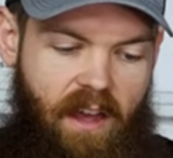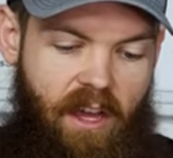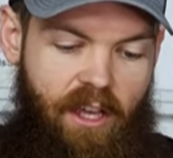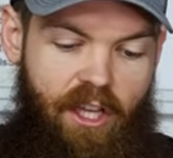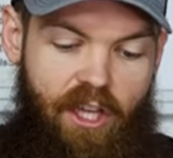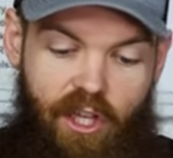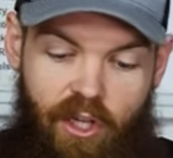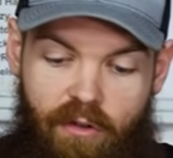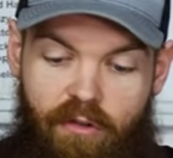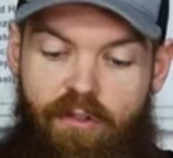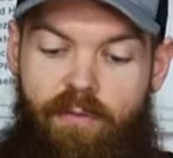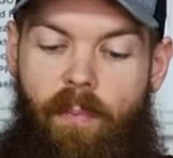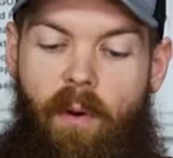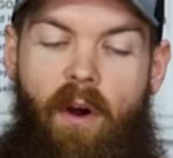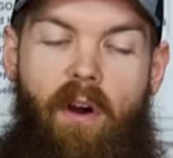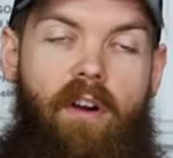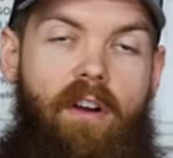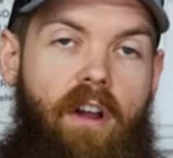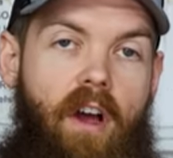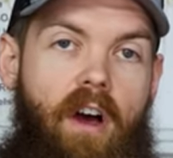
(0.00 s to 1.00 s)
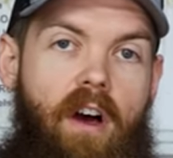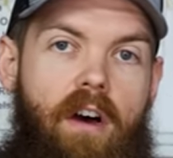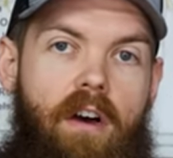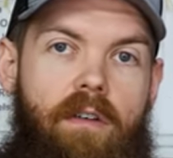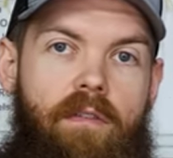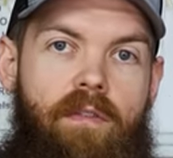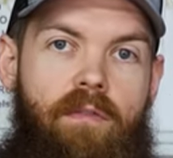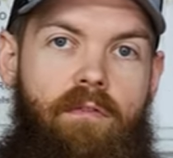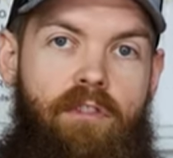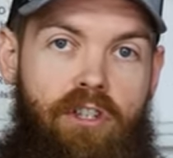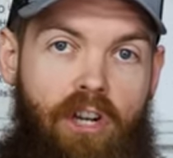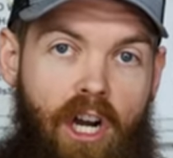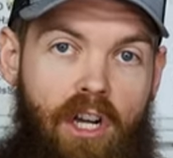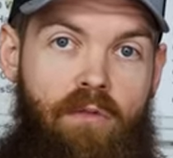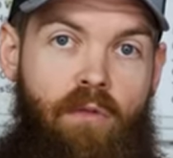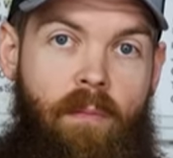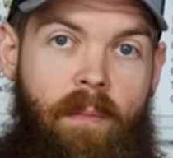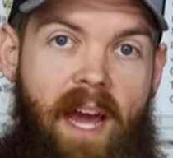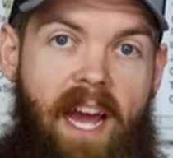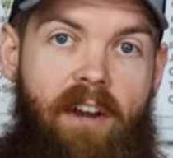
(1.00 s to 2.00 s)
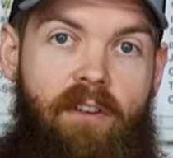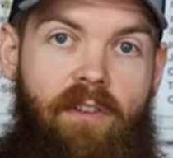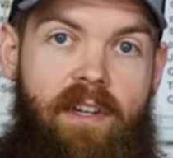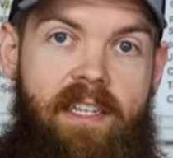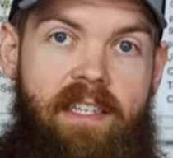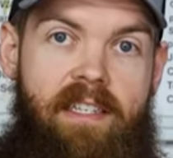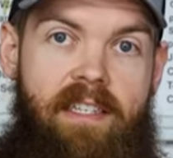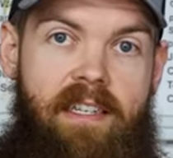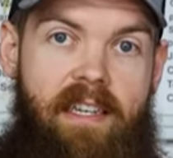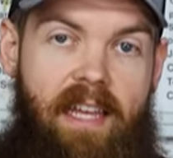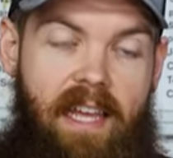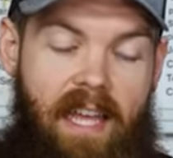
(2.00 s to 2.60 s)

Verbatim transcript: a huge part of rechargeable batteries